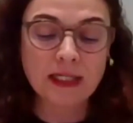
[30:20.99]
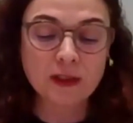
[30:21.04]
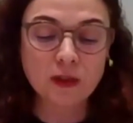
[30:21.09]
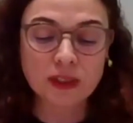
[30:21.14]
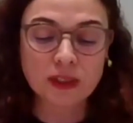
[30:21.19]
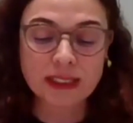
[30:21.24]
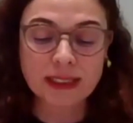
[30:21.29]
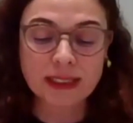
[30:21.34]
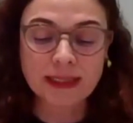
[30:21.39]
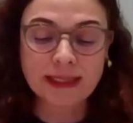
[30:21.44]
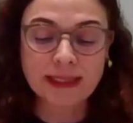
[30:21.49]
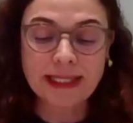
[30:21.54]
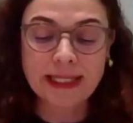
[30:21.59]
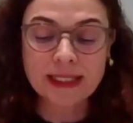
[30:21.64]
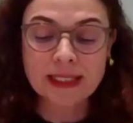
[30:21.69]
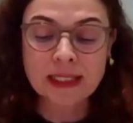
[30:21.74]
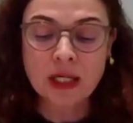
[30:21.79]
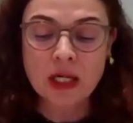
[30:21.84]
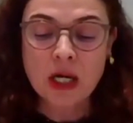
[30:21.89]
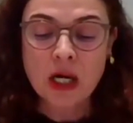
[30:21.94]
hydrogen
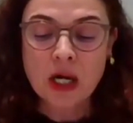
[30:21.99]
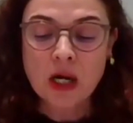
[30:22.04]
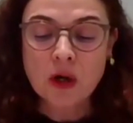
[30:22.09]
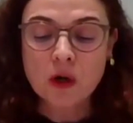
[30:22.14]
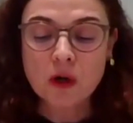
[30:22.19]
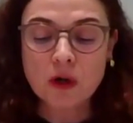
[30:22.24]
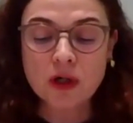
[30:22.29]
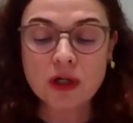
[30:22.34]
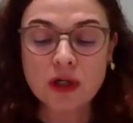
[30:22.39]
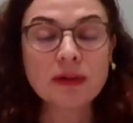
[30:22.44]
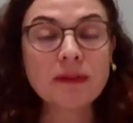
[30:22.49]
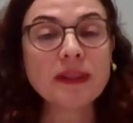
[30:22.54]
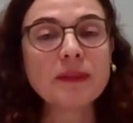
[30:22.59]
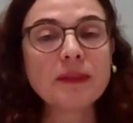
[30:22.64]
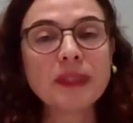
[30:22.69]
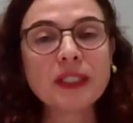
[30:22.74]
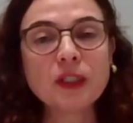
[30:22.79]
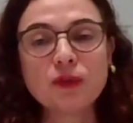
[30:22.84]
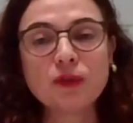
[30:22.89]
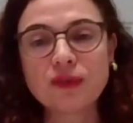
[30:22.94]
techs or
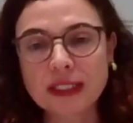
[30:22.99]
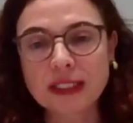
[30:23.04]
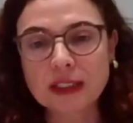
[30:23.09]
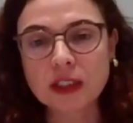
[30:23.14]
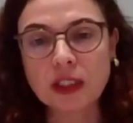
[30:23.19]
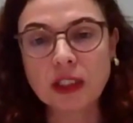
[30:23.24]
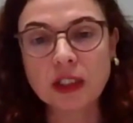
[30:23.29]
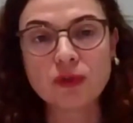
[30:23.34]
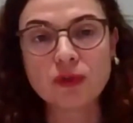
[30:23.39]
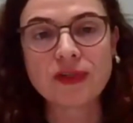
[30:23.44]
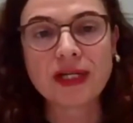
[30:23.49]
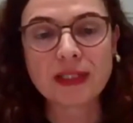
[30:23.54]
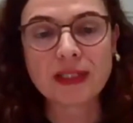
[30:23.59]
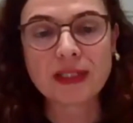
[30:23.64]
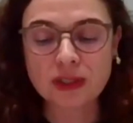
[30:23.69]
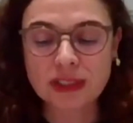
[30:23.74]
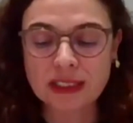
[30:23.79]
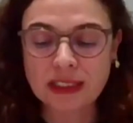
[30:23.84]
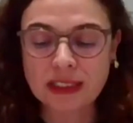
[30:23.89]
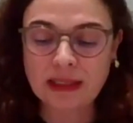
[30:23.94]
the manufacturing of
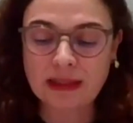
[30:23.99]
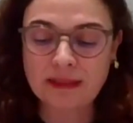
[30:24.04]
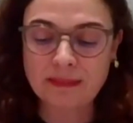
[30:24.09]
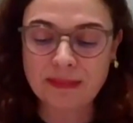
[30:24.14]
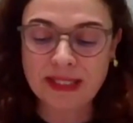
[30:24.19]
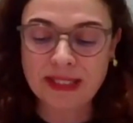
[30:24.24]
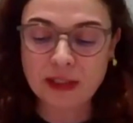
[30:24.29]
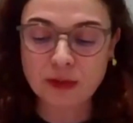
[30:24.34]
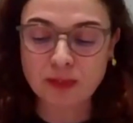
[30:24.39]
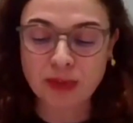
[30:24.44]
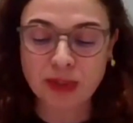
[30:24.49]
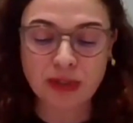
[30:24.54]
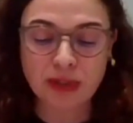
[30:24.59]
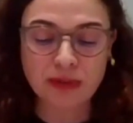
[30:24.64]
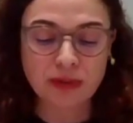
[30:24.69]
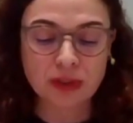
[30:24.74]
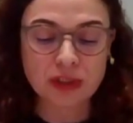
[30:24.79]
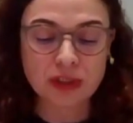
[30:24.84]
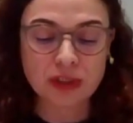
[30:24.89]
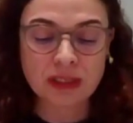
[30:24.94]
hydrogen embedded
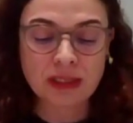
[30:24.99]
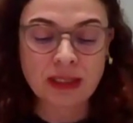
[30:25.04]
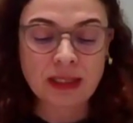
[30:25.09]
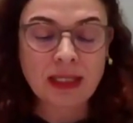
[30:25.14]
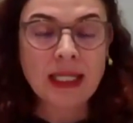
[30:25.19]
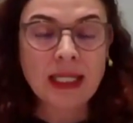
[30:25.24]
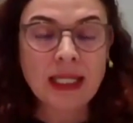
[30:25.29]
products.